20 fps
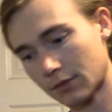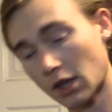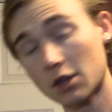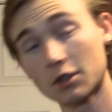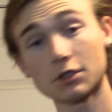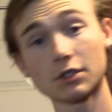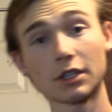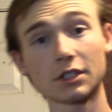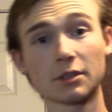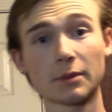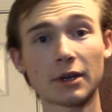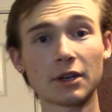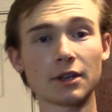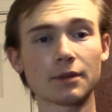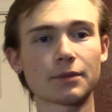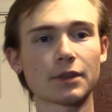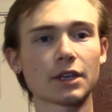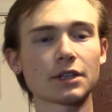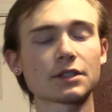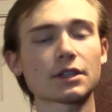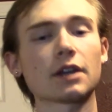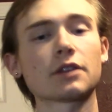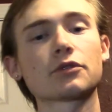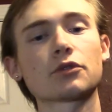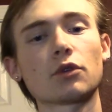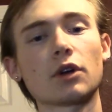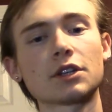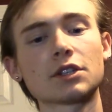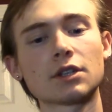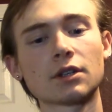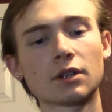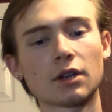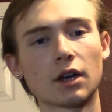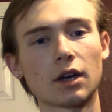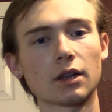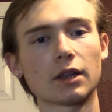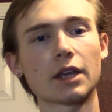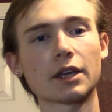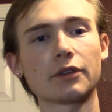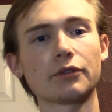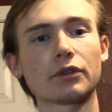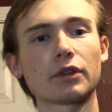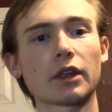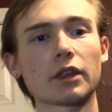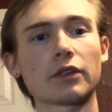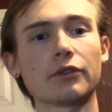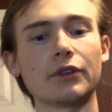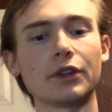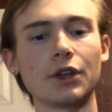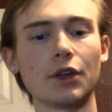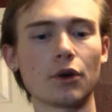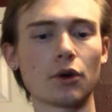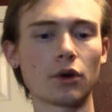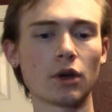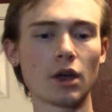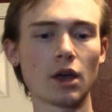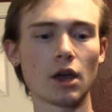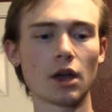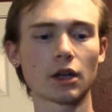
So that's about it. Thanks guys for watching. Like if you like the video,